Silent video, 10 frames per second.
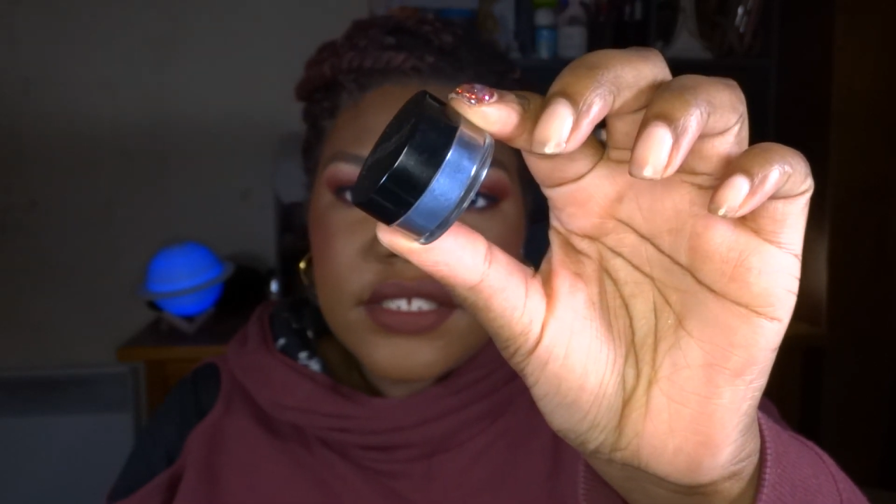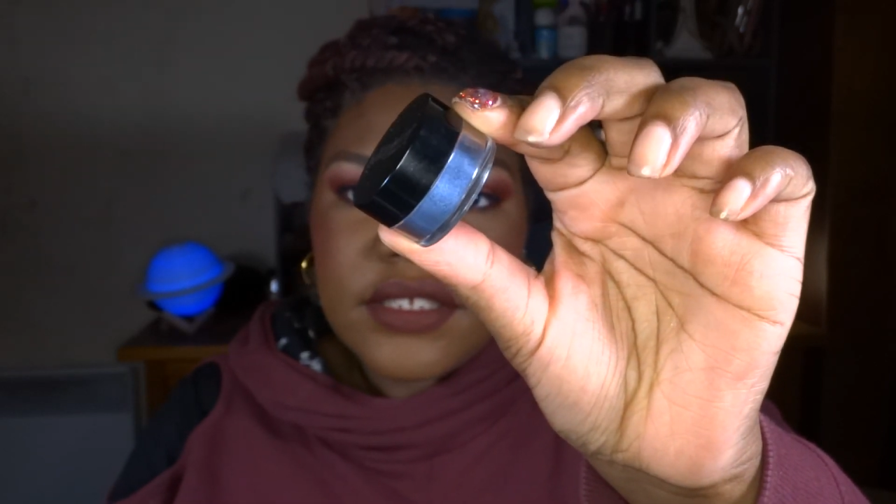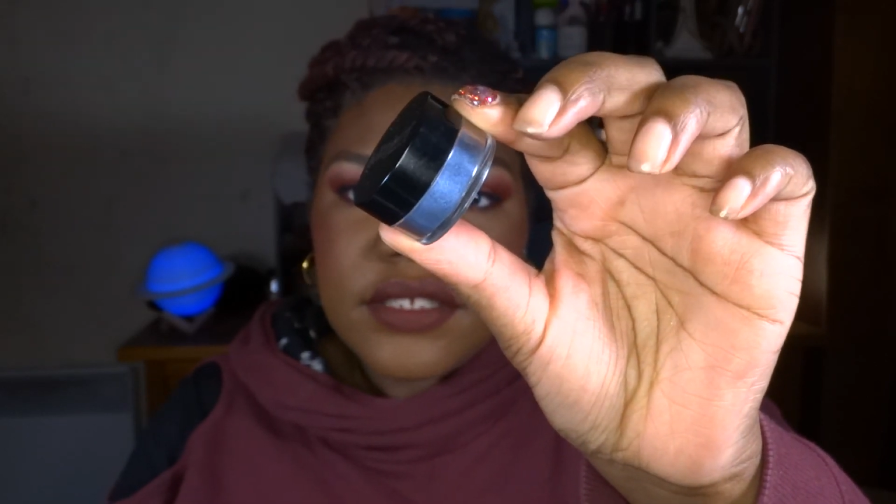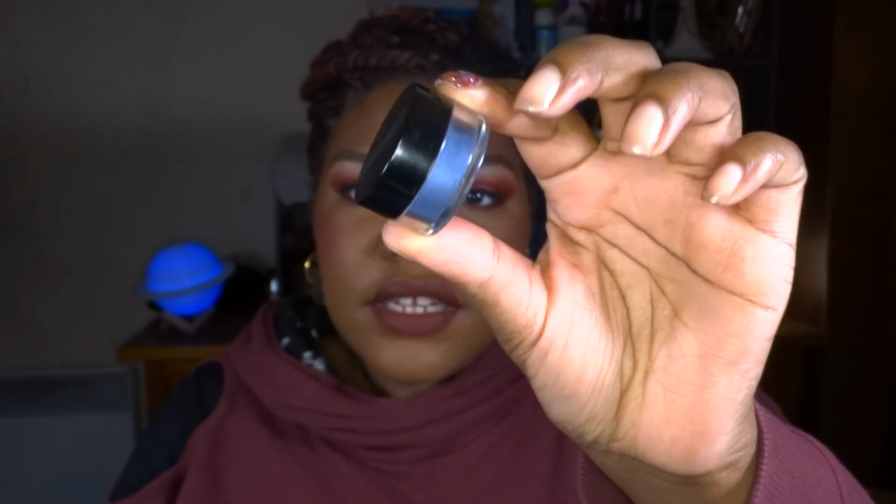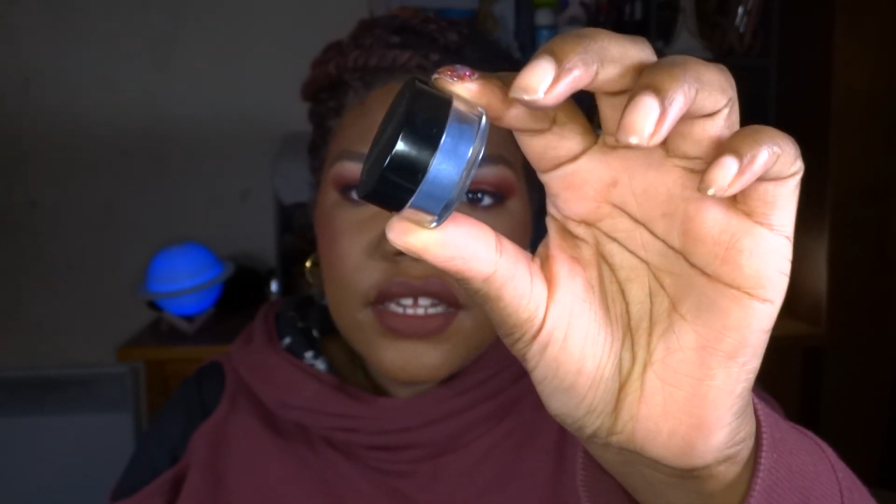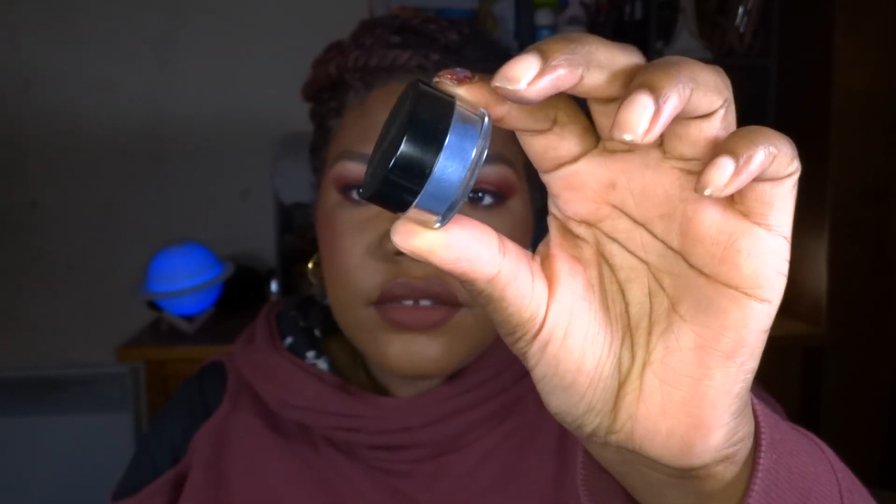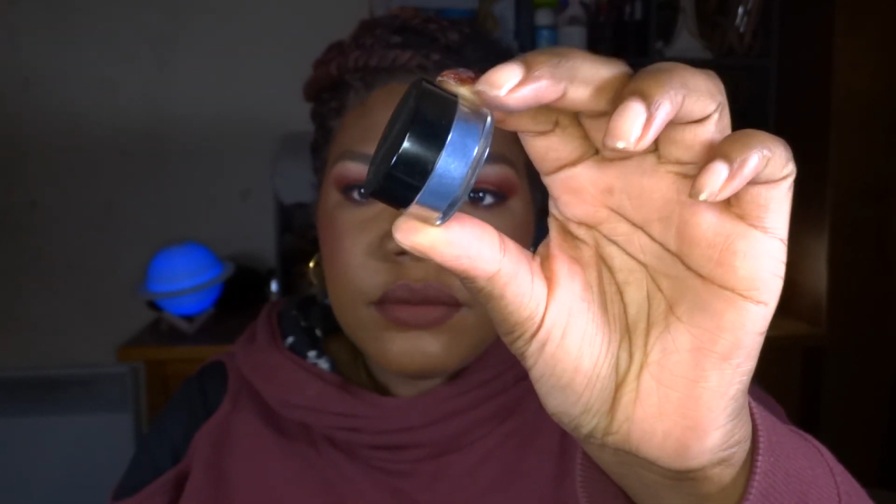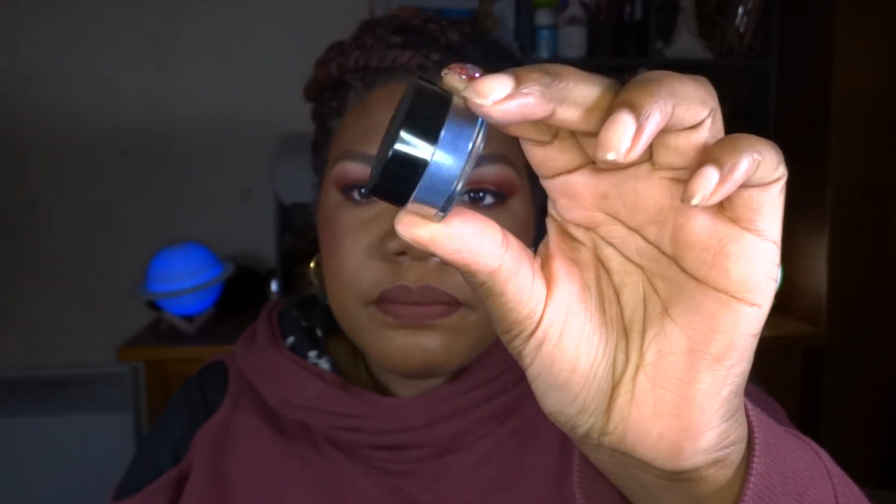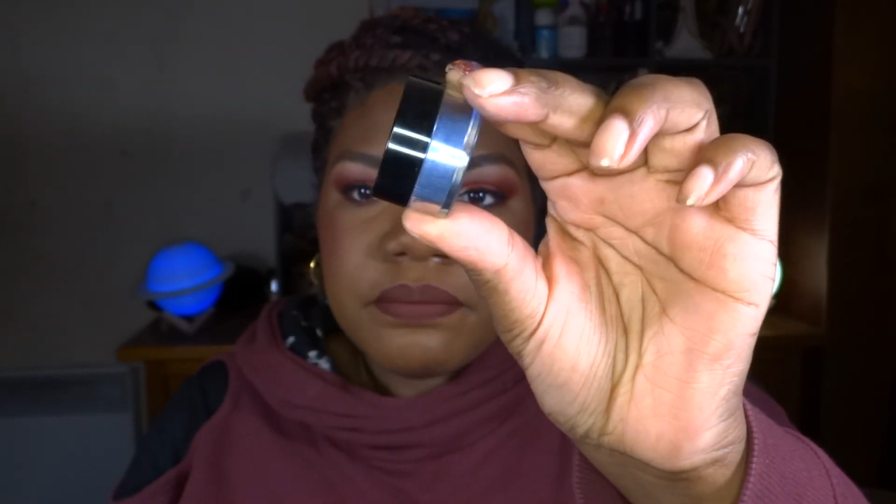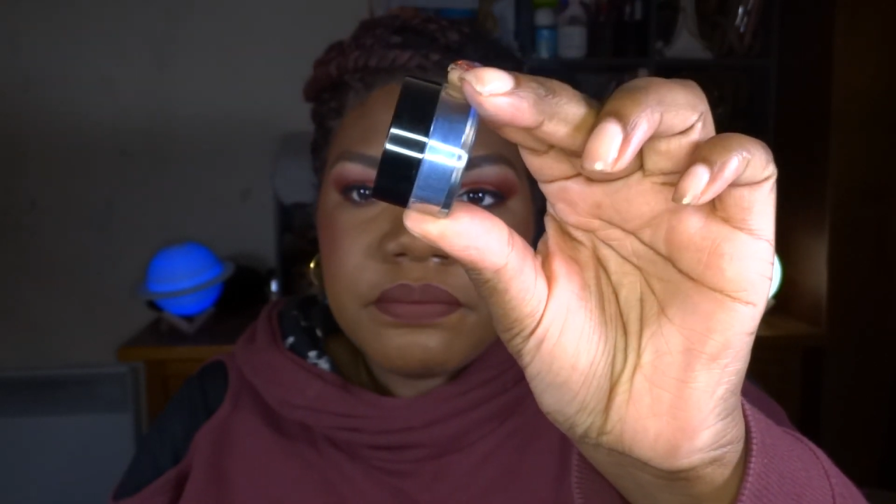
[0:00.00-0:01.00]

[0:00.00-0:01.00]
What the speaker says: This is like a